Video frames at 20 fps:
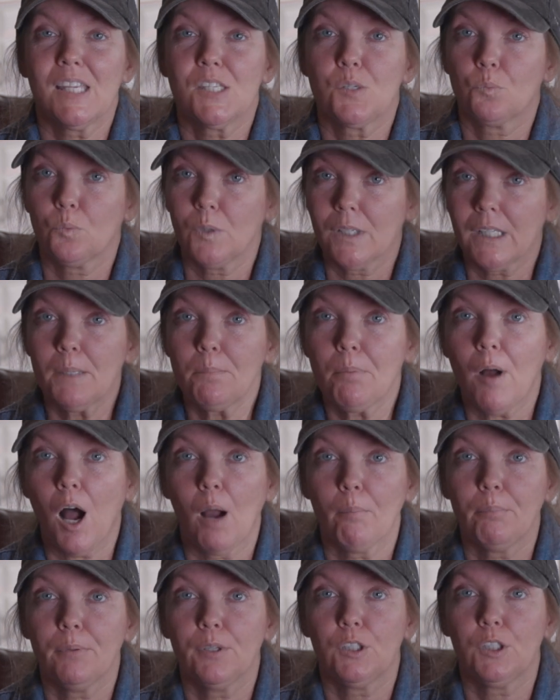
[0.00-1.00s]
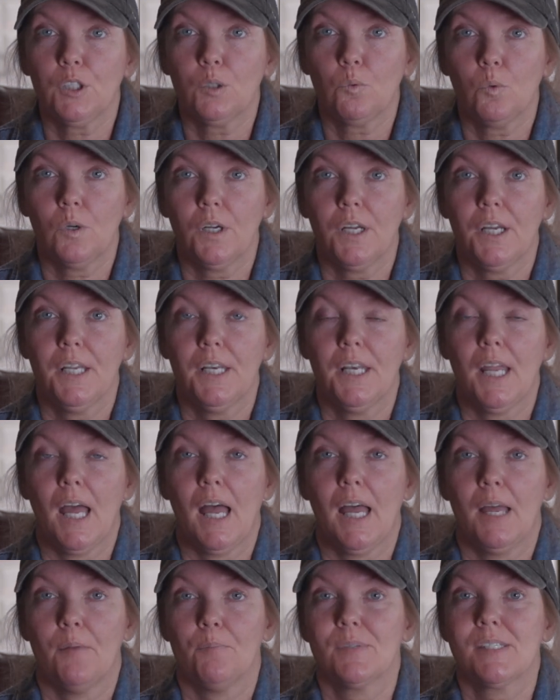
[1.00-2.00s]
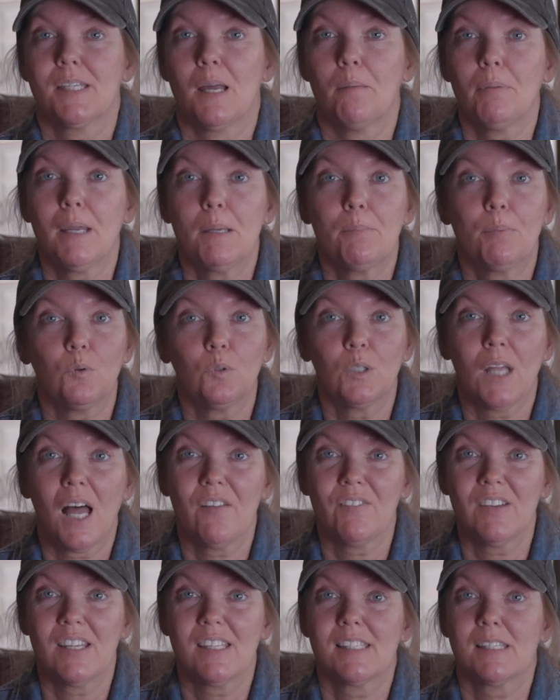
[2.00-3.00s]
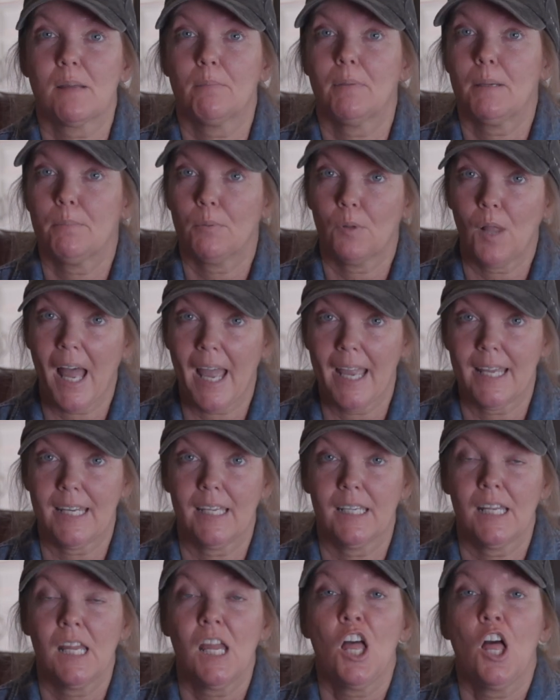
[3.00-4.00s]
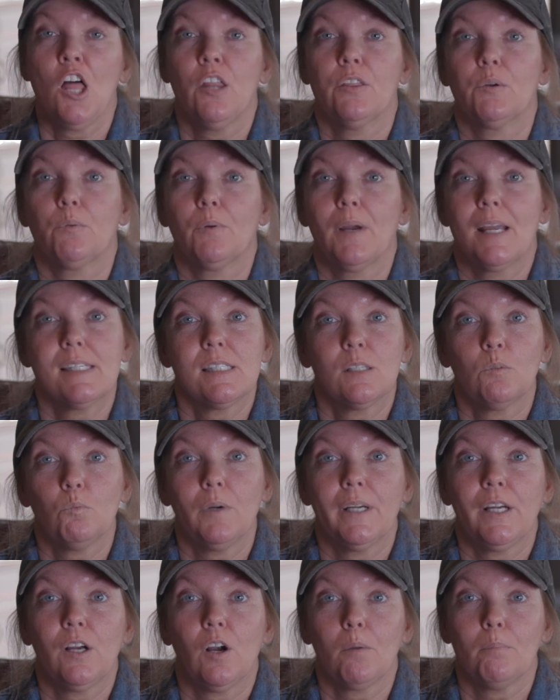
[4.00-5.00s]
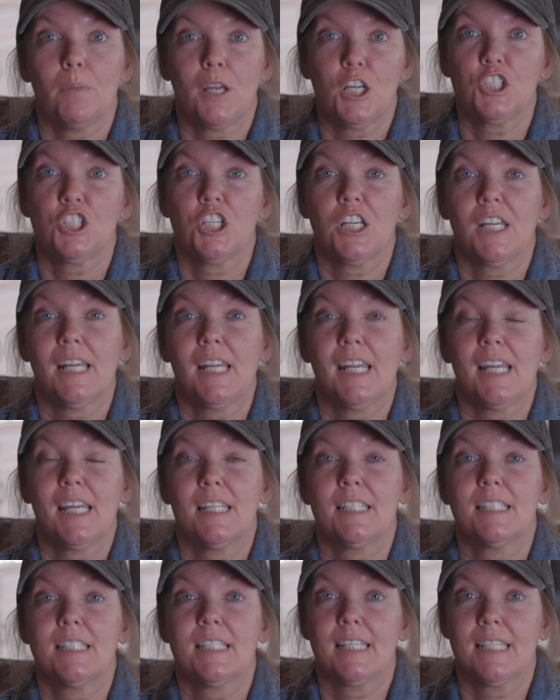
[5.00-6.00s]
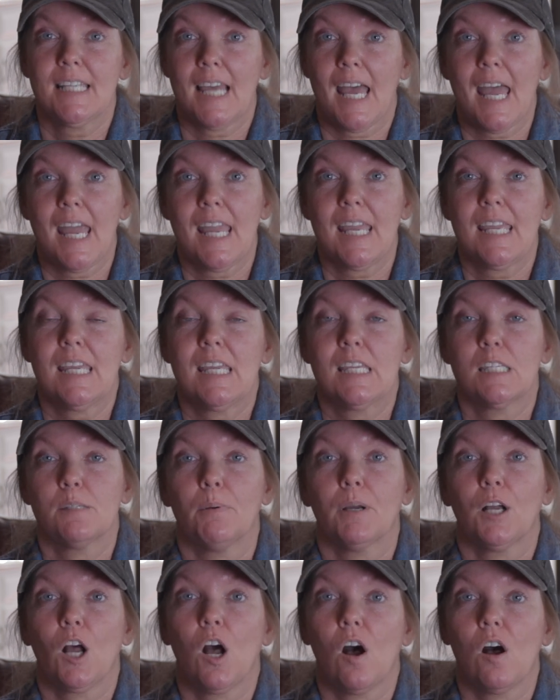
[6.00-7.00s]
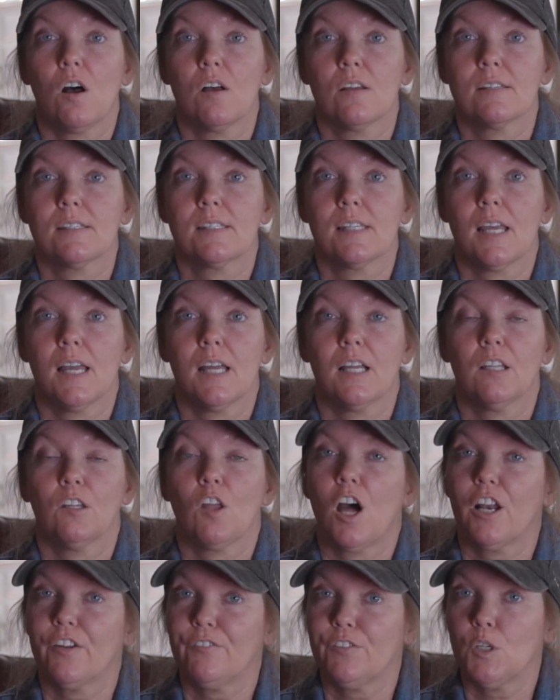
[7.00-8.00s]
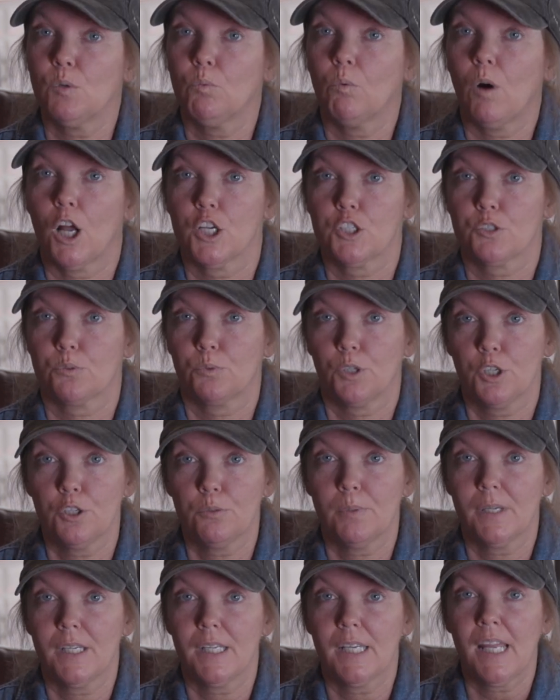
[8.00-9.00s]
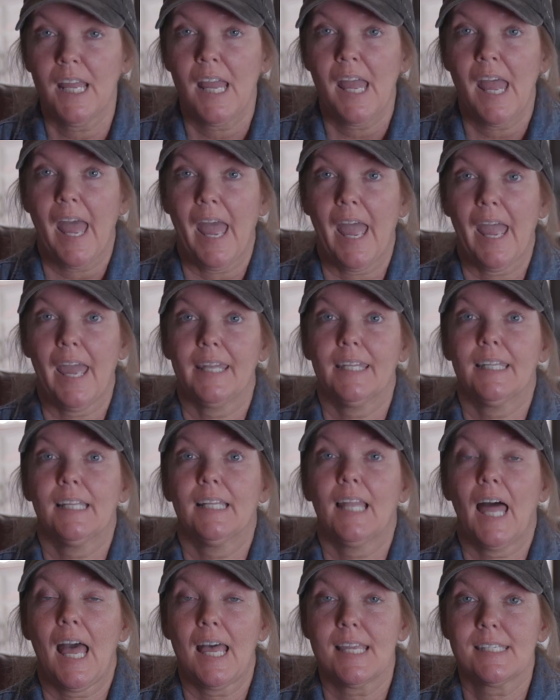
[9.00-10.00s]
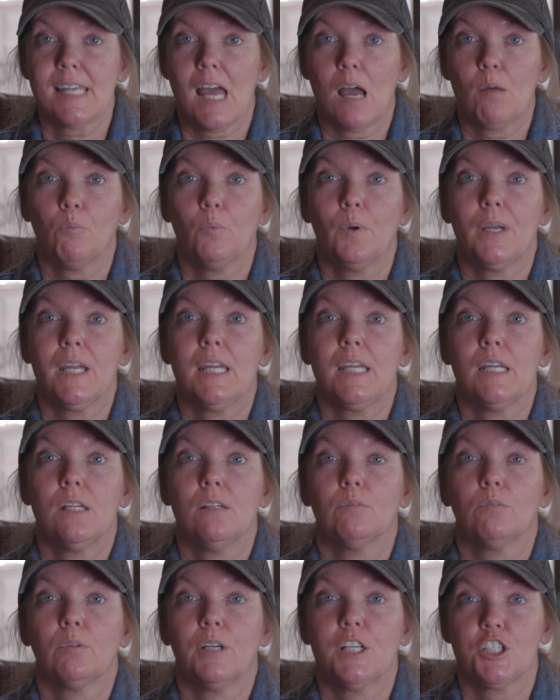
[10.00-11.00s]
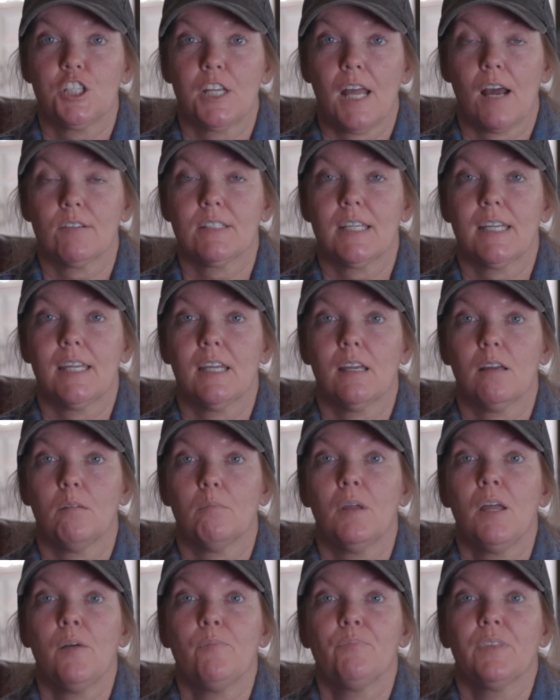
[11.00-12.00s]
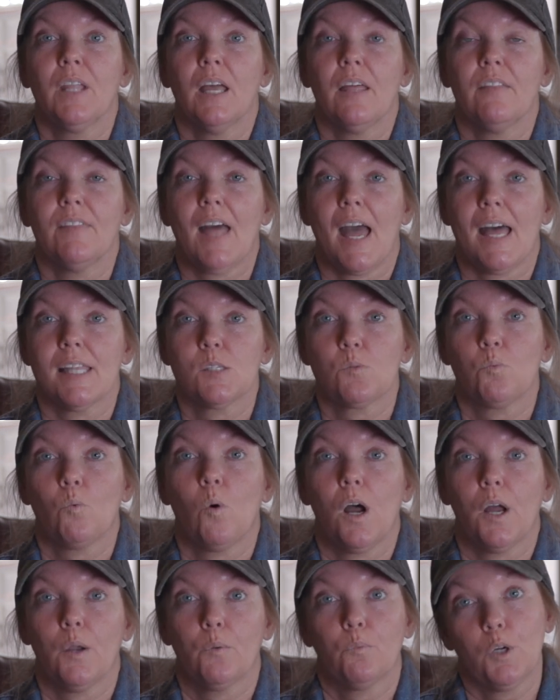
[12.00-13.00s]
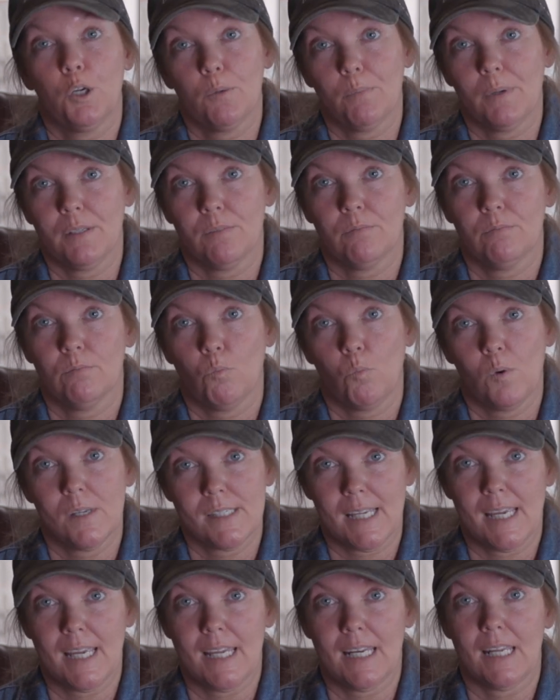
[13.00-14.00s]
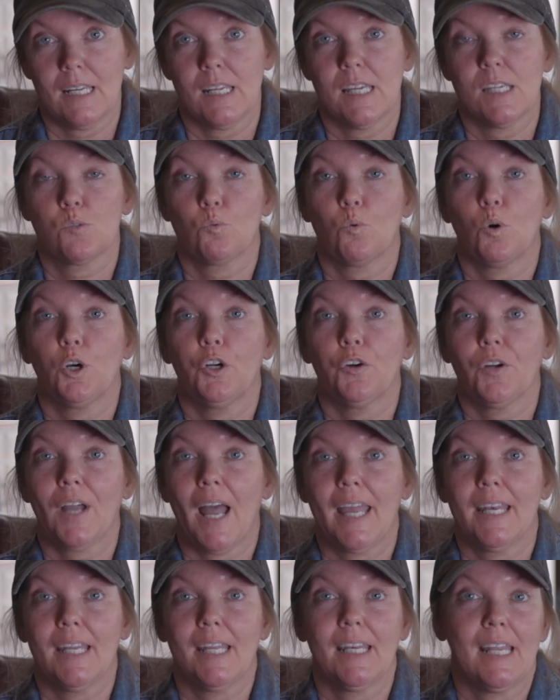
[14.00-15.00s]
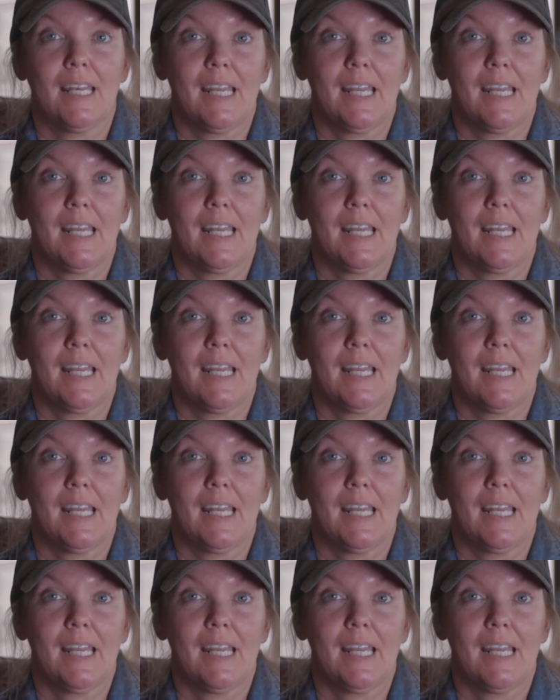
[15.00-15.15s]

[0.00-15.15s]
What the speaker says: a really popular one. Some people love it, some people hate it. The reason we are mentioning it today is because a lot of you watch Ruben, and the last time we reached out to him, that's what Ruben was eating, is Royal Canin,